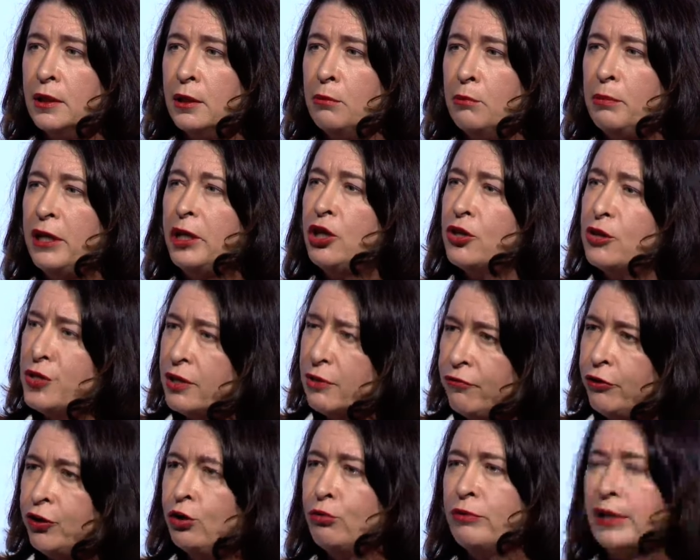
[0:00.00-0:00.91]
Because
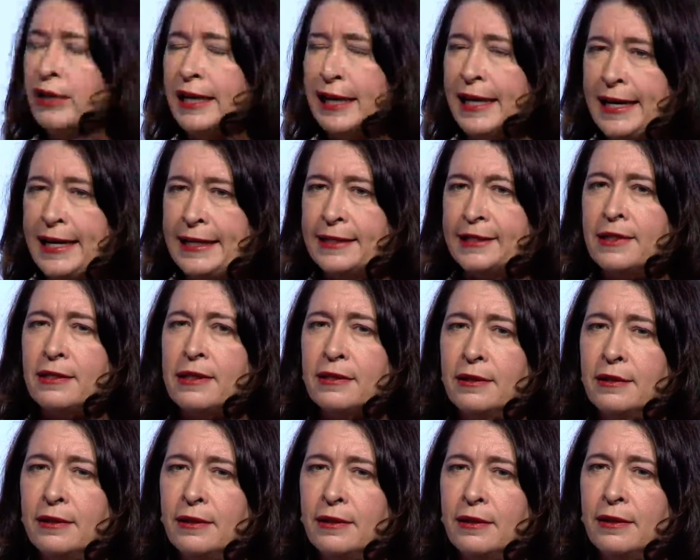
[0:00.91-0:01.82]
if you relent,
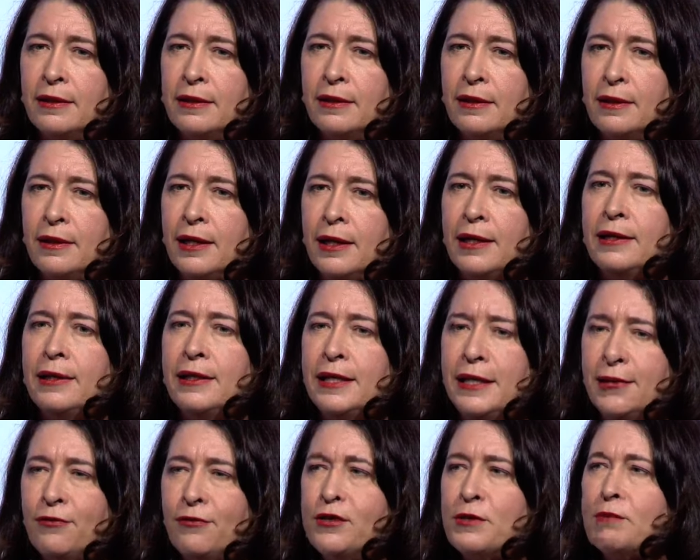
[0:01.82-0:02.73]
it
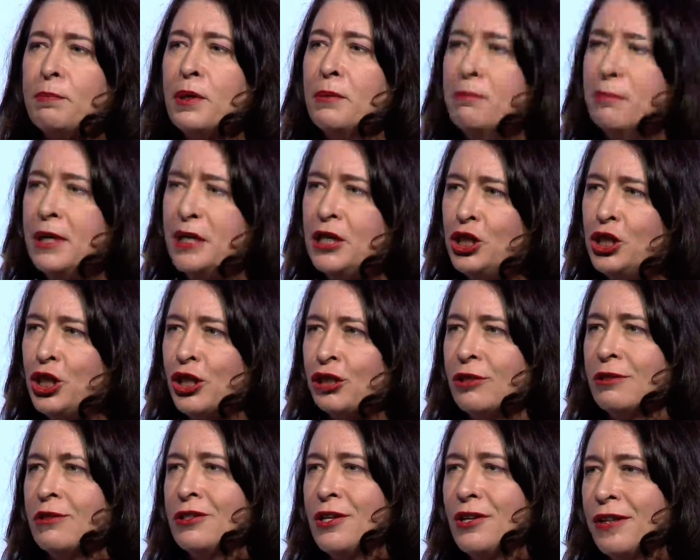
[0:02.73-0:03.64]
gives
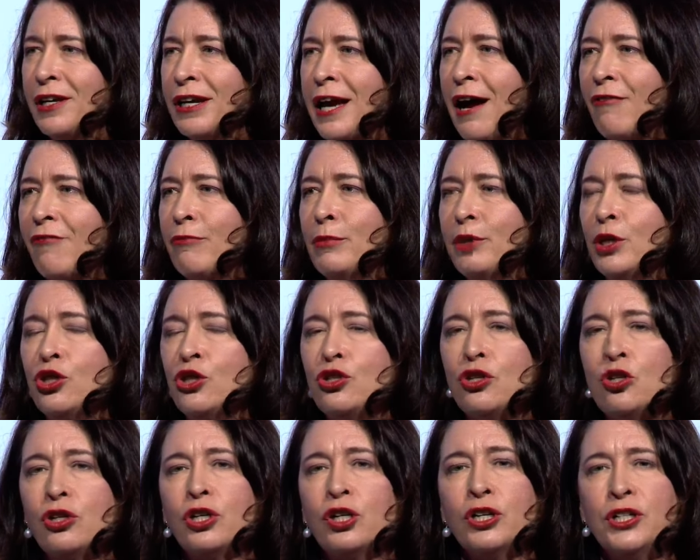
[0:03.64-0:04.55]
permission to the government
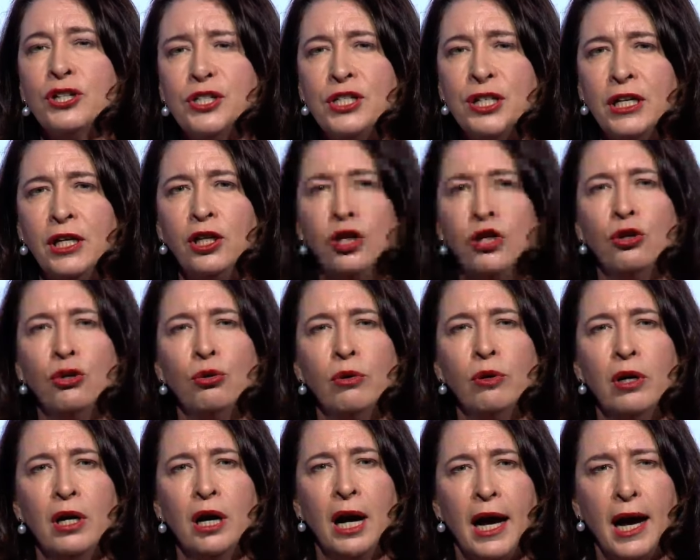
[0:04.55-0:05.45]
to continue
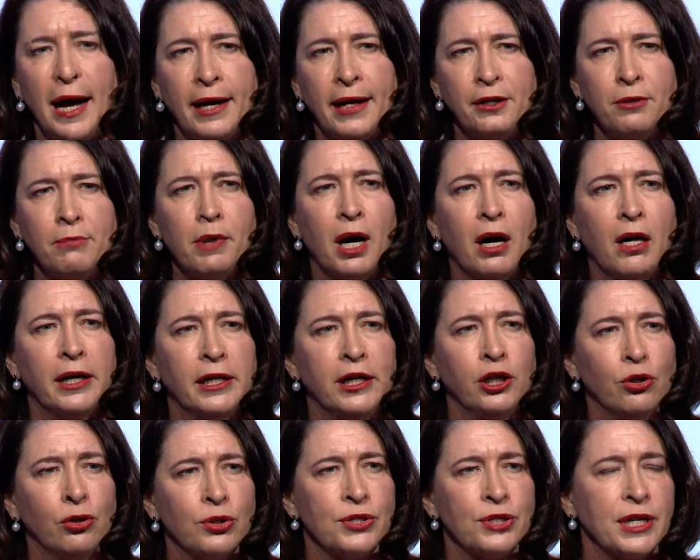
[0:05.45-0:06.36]
undermining
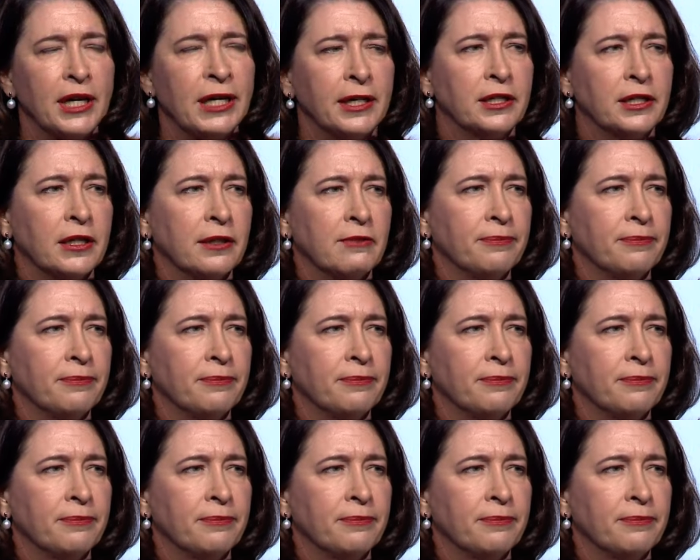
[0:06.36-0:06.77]
your sector.